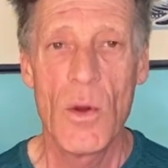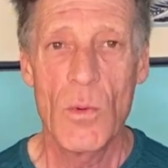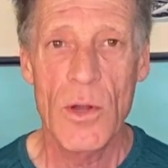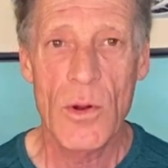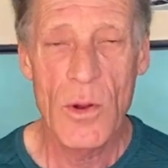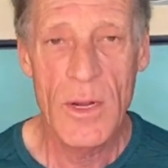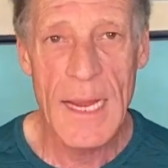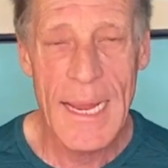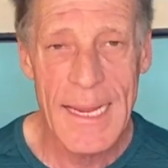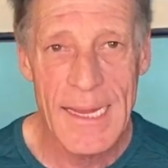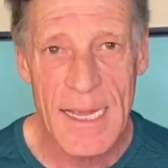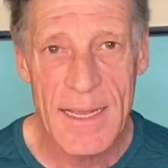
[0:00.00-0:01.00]
we are going to
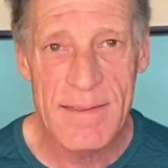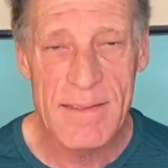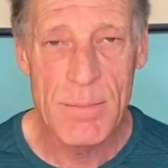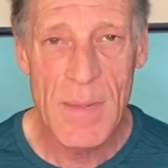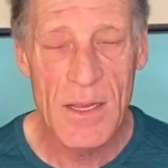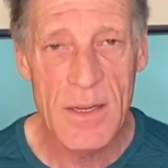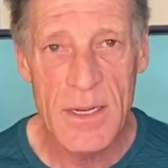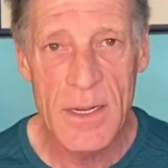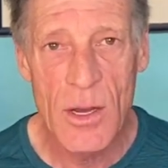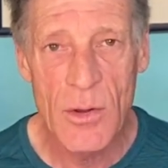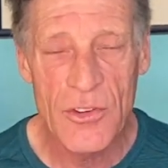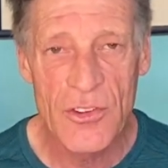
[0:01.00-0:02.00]
analyze the melody
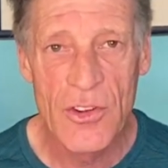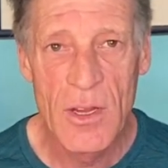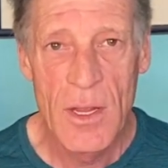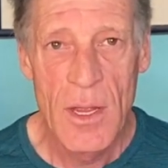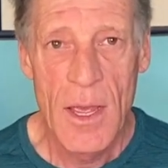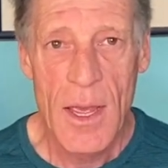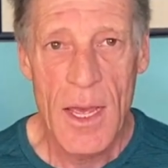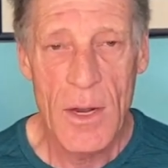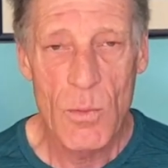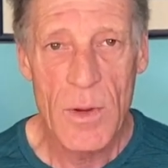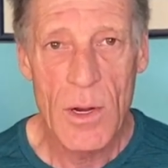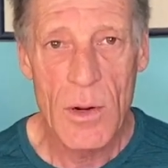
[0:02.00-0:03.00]
notes,
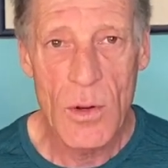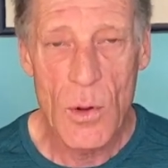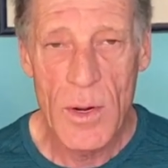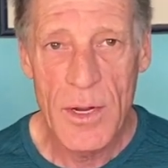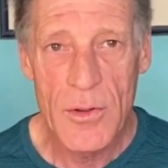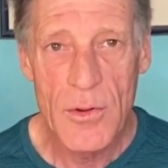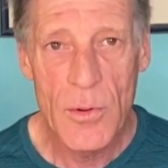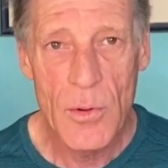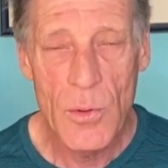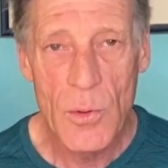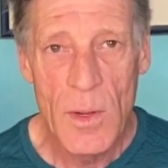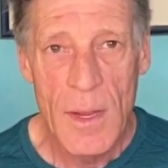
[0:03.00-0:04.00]
and we are going
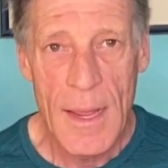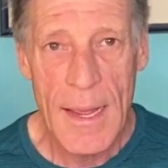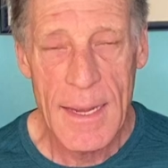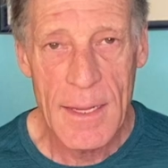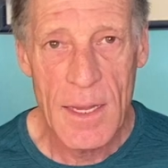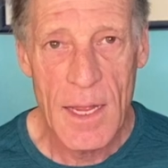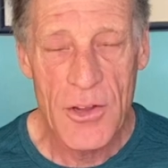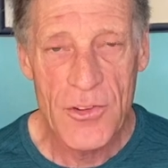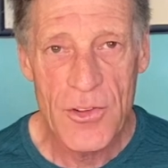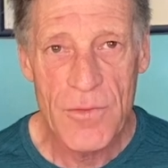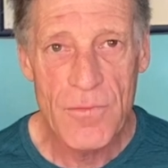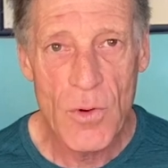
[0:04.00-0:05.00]
to analyze
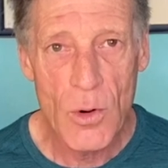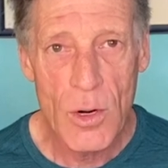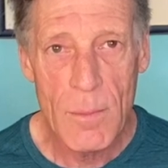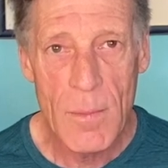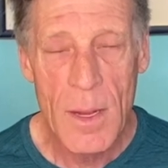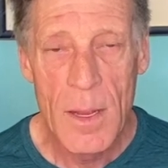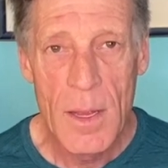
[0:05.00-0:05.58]
the form,